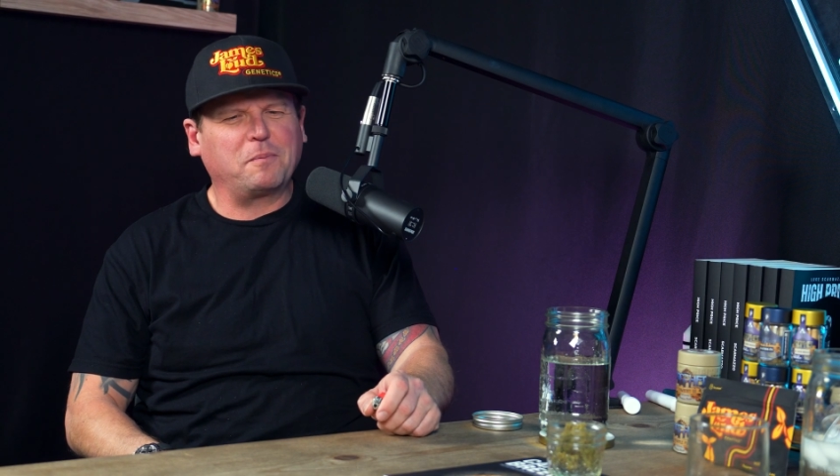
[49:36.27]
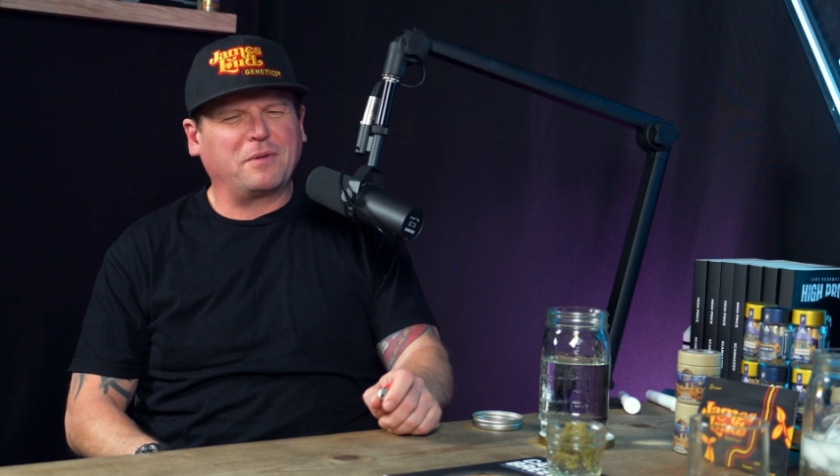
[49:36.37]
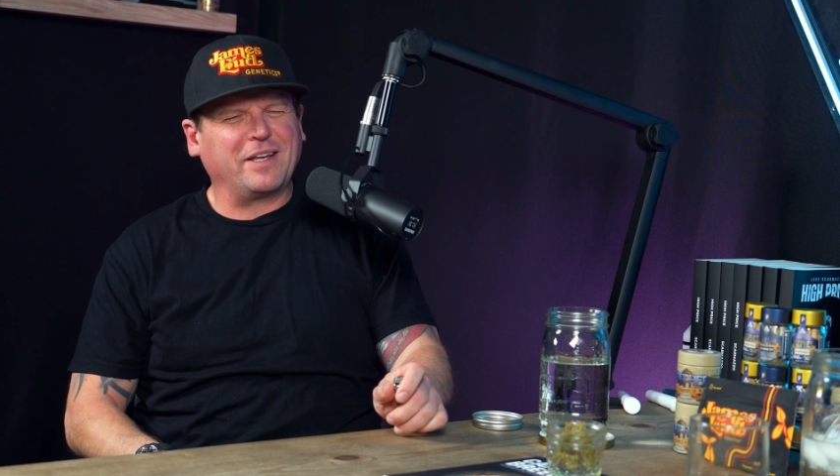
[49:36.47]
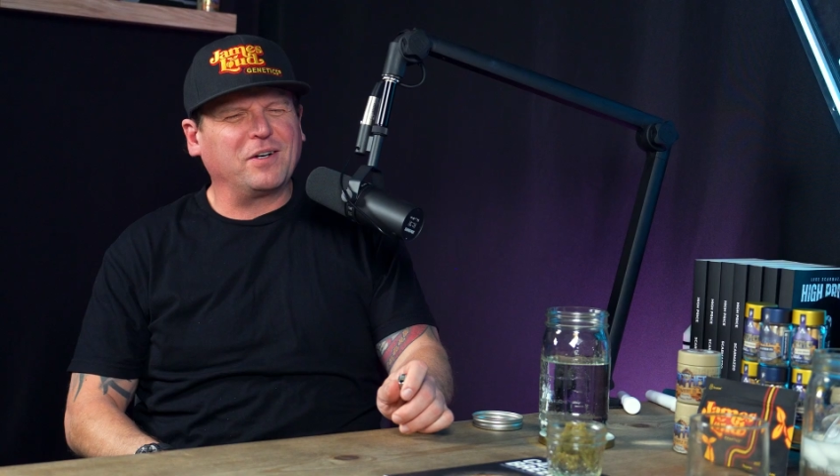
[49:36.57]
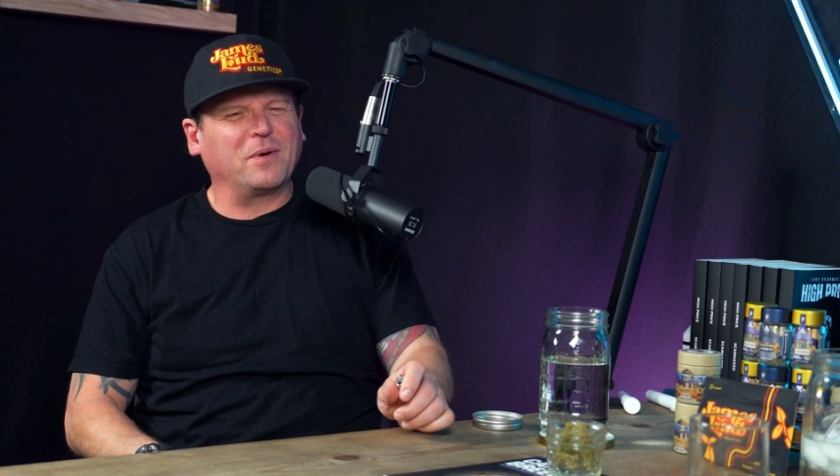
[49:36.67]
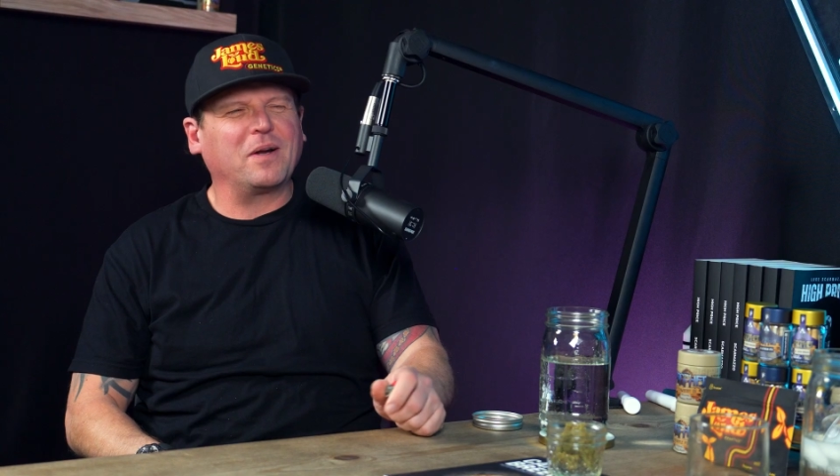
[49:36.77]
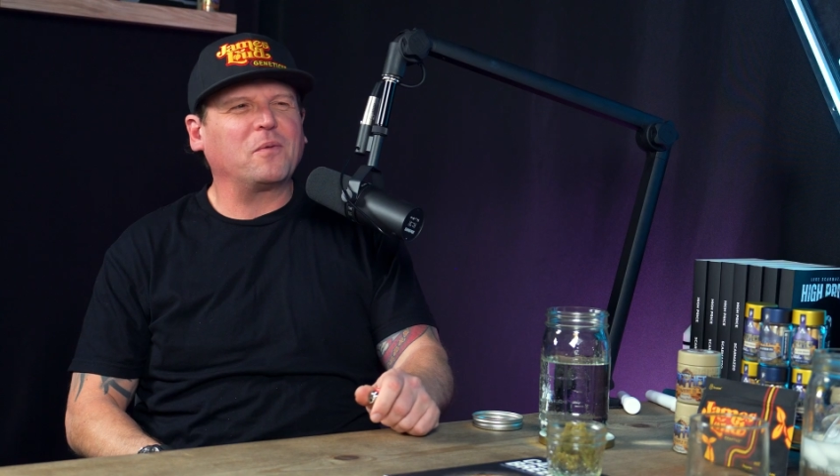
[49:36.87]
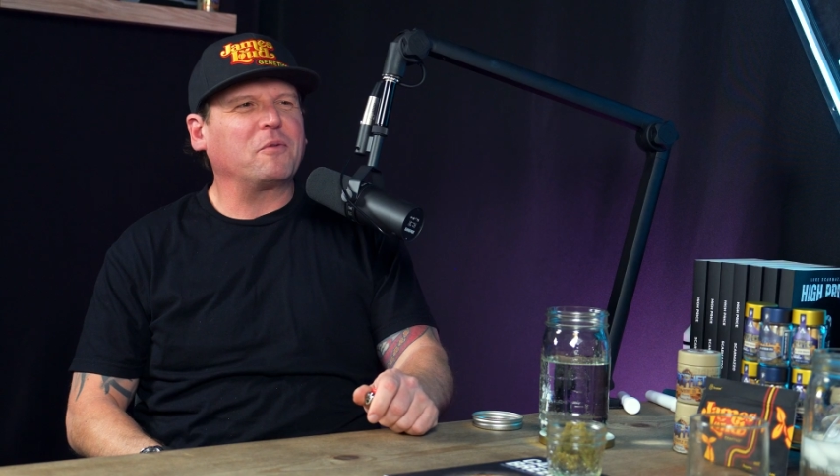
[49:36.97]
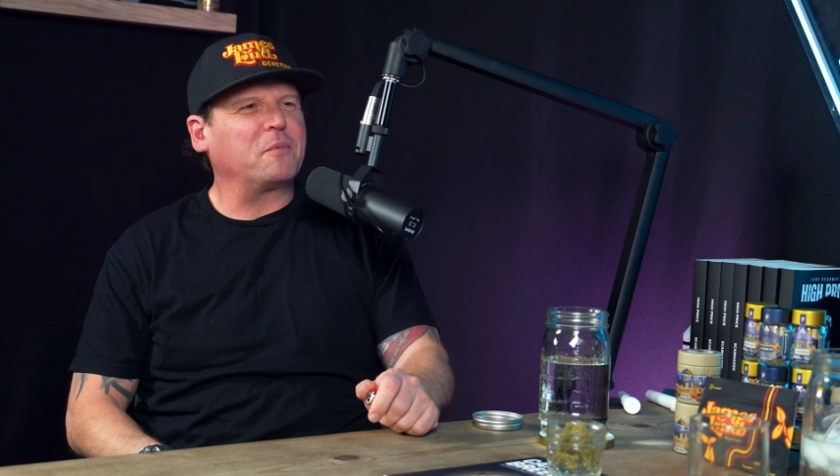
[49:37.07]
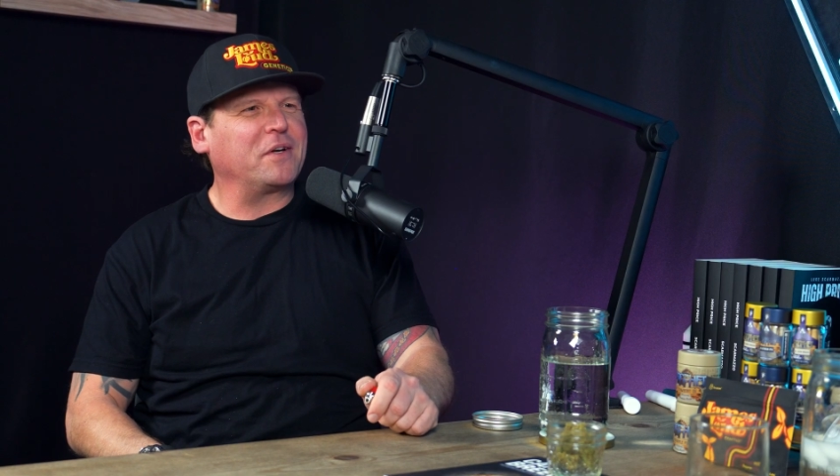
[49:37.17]
playing
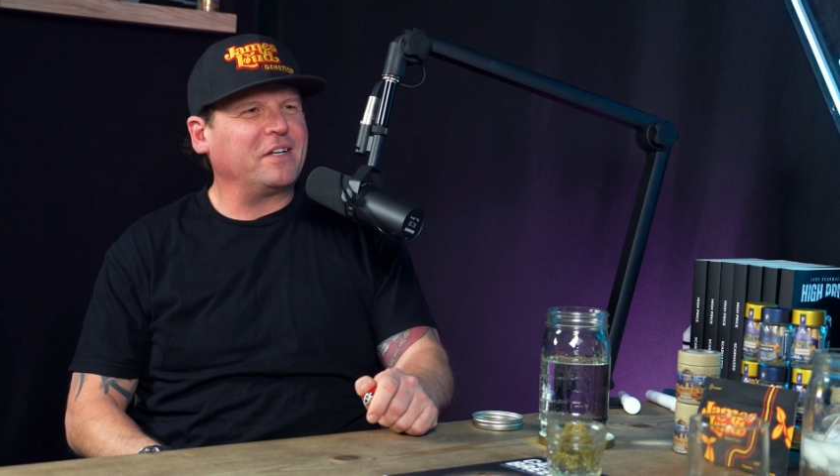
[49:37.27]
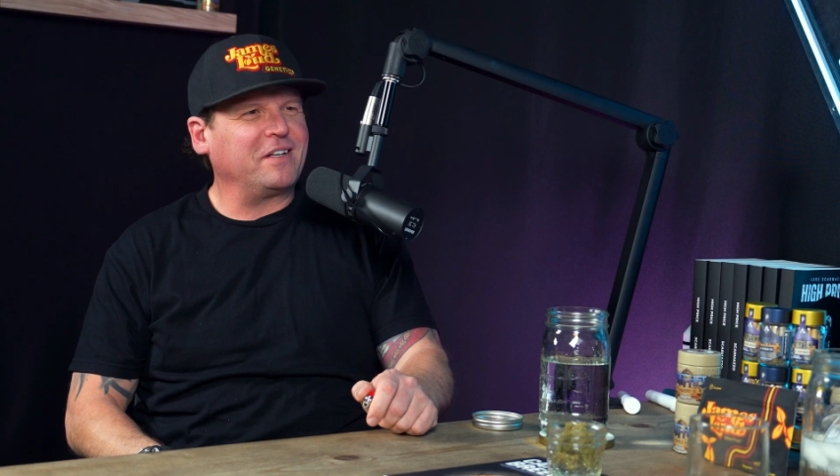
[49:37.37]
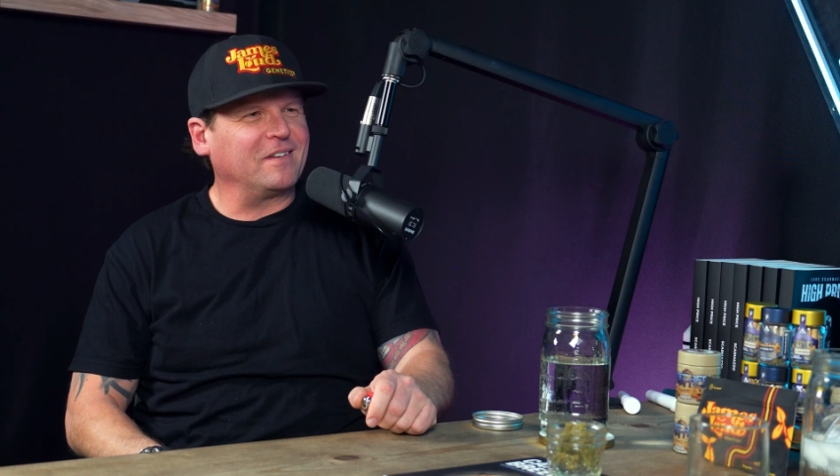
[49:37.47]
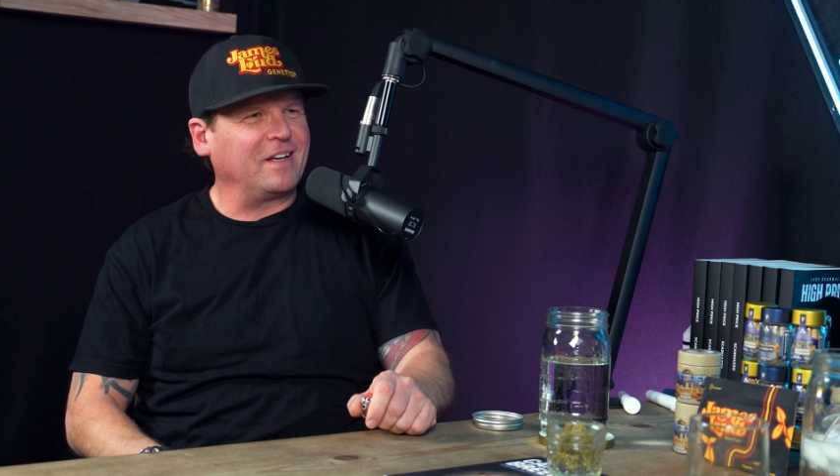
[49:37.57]
around with breeding.